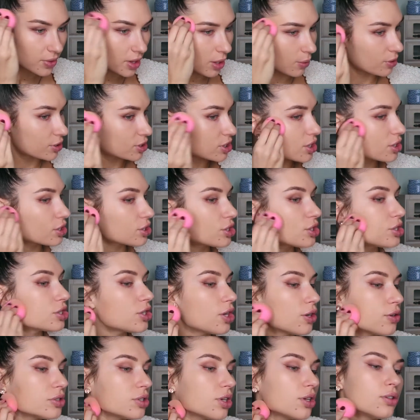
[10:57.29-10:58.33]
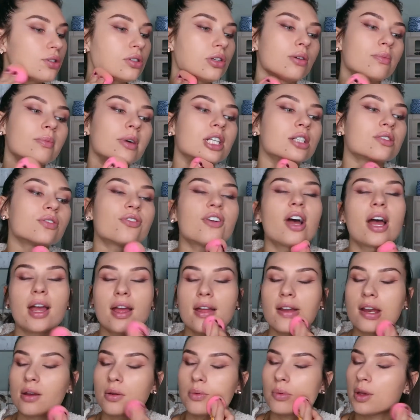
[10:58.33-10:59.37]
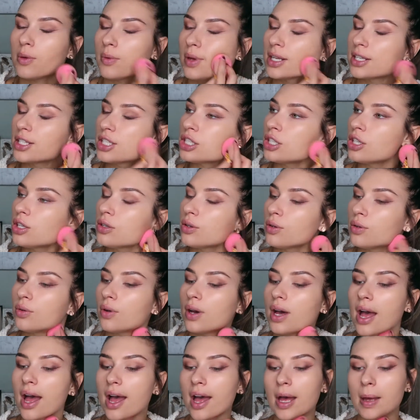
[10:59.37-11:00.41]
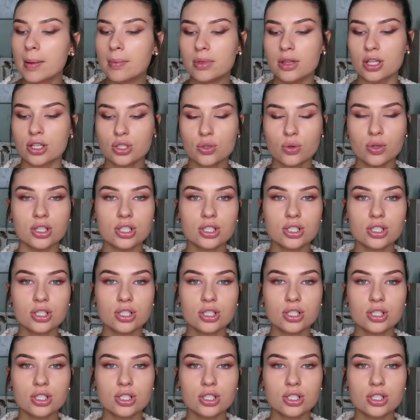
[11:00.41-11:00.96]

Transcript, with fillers: it was so much fun. We went to the